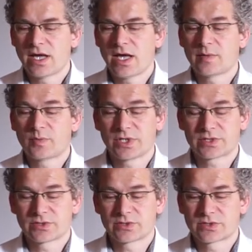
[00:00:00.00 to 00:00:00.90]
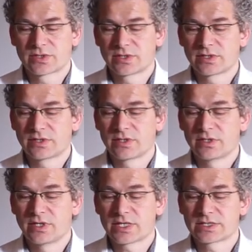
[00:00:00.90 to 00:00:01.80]
and particles
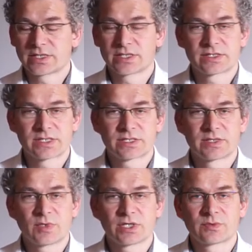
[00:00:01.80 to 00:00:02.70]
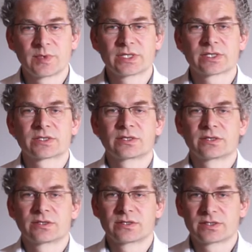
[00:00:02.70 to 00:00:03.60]
larger than 60 micrometers
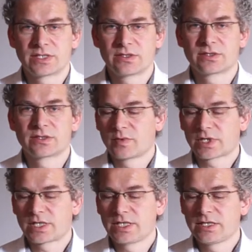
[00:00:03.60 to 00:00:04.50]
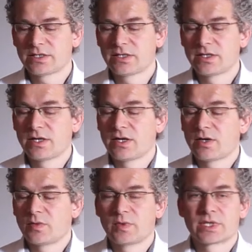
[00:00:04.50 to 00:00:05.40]
still were cleaned
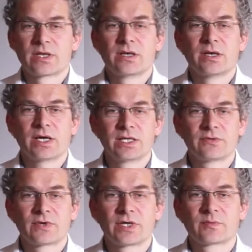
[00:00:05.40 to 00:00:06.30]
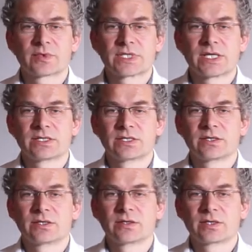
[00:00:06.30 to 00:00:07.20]
with 95%
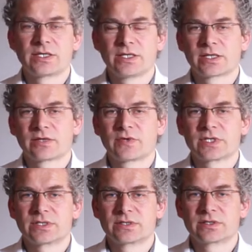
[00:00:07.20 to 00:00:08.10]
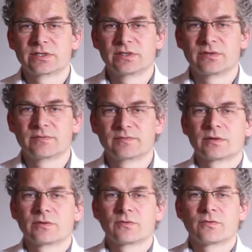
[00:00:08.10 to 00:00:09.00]
cleaning efficiency.
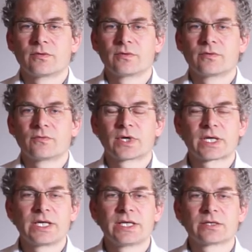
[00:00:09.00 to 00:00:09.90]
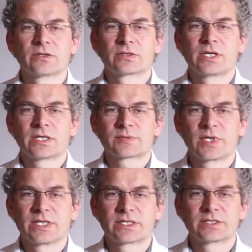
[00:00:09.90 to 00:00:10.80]
For the cleaning on glass
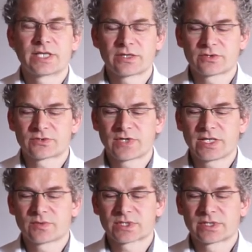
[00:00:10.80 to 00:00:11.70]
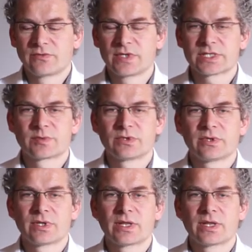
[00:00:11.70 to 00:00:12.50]
plates, a general trend was visible